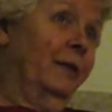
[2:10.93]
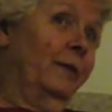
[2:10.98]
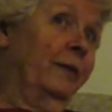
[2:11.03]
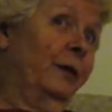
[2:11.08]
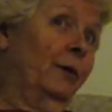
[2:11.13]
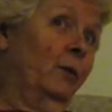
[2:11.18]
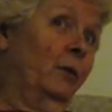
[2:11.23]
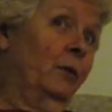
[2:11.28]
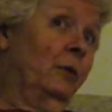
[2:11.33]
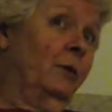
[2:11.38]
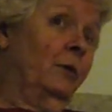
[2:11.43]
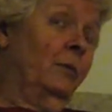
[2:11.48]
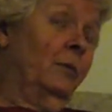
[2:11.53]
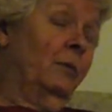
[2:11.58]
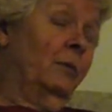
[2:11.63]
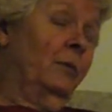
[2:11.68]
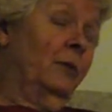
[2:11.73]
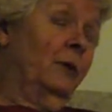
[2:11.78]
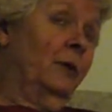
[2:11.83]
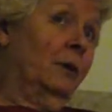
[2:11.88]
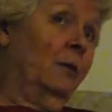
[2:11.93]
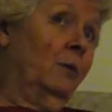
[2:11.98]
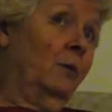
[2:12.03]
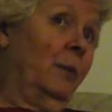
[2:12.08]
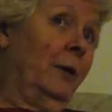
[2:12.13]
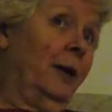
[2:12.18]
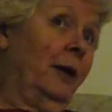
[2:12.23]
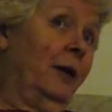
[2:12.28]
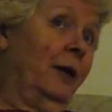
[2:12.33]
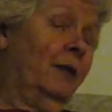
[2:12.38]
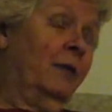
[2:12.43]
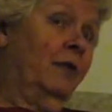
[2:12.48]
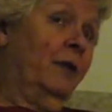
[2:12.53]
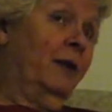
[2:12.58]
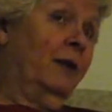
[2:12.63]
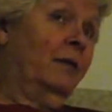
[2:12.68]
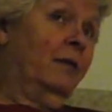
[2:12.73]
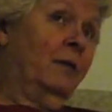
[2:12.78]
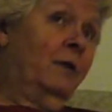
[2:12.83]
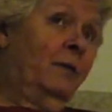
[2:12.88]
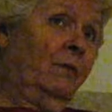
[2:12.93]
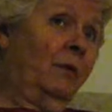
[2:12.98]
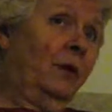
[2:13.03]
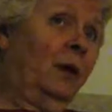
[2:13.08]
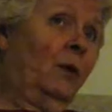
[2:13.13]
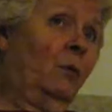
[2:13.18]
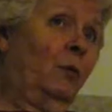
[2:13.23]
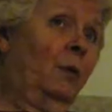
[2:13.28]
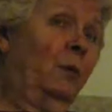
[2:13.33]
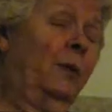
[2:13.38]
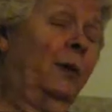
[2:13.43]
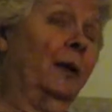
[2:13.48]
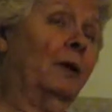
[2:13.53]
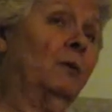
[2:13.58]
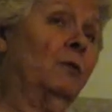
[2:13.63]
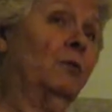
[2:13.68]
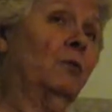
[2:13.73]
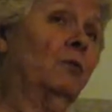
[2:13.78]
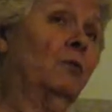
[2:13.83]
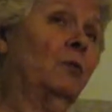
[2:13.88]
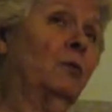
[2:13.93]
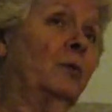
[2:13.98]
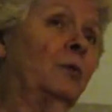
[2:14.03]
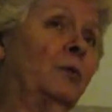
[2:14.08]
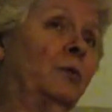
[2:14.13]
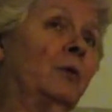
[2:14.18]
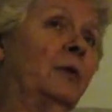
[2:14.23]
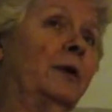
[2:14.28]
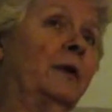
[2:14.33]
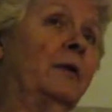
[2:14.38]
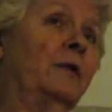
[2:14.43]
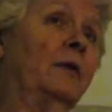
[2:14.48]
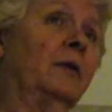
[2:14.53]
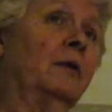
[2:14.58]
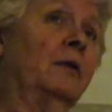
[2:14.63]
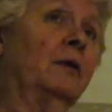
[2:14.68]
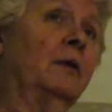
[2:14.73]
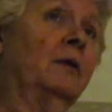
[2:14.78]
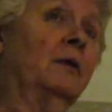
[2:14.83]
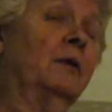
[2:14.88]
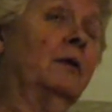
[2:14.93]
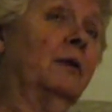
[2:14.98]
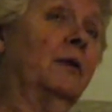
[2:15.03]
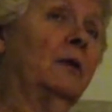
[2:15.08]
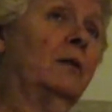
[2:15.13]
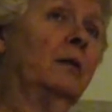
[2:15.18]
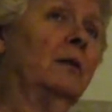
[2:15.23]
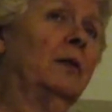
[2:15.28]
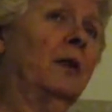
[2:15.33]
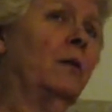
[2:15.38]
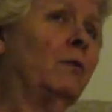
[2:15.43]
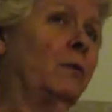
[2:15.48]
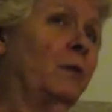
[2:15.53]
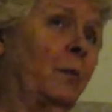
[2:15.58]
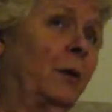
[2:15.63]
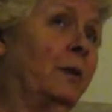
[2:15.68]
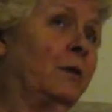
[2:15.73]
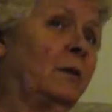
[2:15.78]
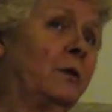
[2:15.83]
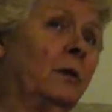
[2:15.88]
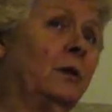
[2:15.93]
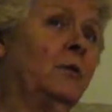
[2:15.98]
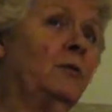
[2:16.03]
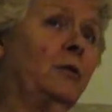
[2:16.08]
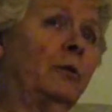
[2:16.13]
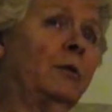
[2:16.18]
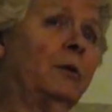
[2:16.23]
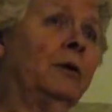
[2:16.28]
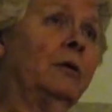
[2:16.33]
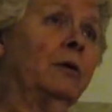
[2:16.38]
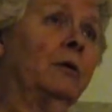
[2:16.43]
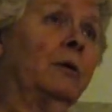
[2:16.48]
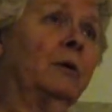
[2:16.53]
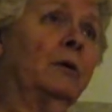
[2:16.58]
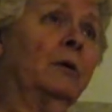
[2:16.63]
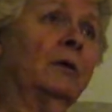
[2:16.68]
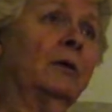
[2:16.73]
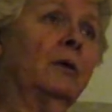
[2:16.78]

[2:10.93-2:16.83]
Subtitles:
They wanted me to go back at Thanksgiving. I went back to school early. That was my senior year.